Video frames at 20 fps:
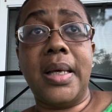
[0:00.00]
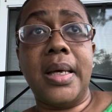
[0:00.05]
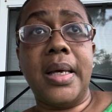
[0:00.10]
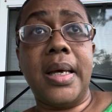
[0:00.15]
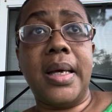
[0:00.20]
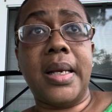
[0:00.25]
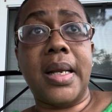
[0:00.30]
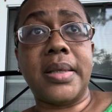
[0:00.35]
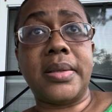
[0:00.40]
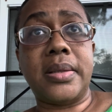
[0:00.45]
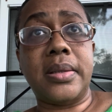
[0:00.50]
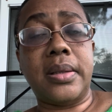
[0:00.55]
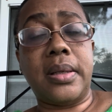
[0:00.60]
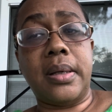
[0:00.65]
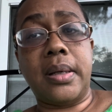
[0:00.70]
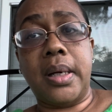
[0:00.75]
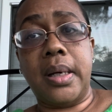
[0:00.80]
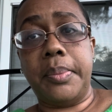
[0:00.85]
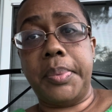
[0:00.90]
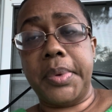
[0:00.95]
and I took a
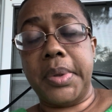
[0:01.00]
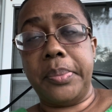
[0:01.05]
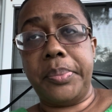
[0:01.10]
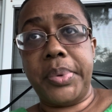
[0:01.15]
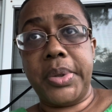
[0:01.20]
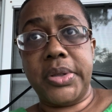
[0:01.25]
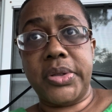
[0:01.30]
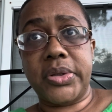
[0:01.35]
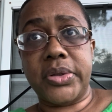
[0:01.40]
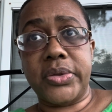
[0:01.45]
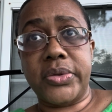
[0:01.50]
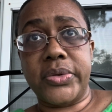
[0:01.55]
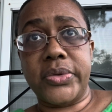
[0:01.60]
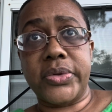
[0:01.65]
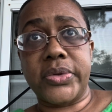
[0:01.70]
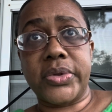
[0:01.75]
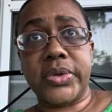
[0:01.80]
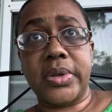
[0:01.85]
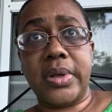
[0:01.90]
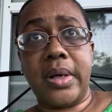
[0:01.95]
couple of
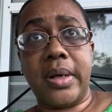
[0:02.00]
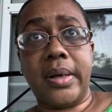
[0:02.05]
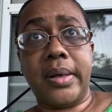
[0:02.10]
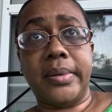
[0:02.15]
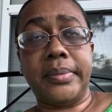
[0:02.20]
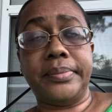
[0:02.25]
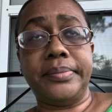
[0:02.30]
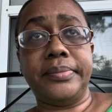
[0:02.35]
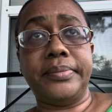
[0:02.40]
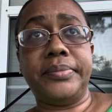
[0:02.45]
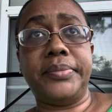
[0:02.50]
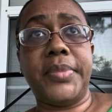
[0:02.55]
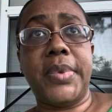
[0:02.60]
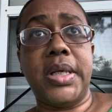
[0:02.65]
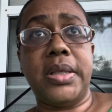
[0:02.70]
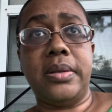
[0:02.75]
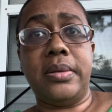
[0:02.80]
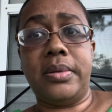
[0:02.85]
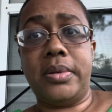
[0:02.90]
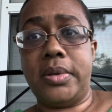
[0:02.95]
pictures um,
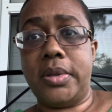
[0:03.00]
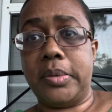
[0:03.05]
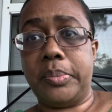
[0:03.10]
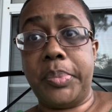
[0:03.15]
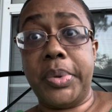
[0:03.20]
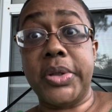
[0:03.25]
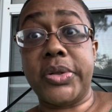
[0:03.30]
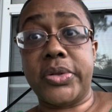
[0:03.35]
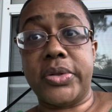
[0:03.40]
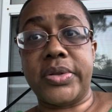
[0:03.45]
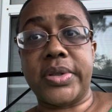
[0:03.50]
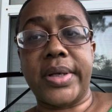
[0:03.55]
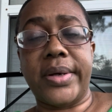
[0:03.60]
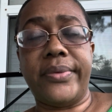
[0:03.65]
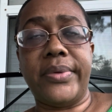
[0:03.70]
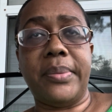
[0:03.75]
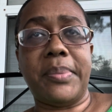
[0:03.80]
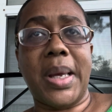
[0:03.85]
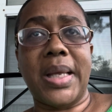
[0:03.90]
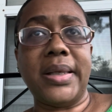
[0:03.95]
and took pictures
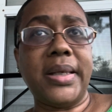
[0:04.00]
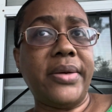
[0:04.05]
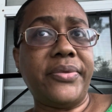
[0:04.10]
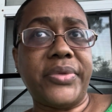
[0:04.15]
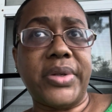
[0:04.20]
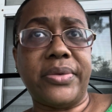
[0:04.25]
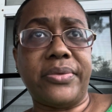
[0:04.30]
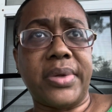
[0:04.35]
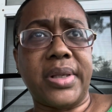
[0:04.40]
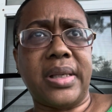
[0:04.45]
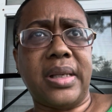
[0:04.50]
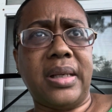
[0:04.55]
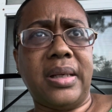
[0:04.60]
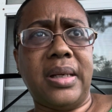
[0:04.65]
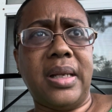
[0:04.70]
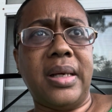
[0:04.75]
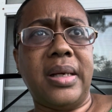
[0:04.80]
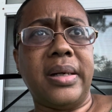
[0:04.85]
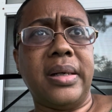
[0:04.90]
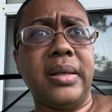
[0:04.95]
of them. I left everything
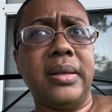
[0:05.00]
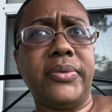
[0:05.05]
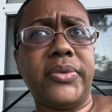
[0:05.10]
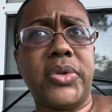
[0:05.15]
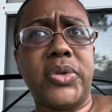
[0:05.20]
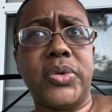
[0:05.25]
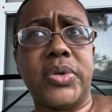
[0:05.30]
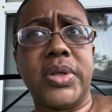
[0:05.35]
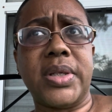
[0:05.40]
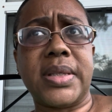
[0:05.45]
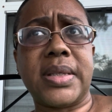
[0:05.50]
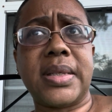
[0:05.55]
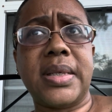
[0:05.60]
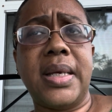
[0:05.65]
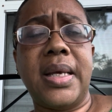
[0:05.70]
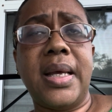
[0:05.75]
there, of course.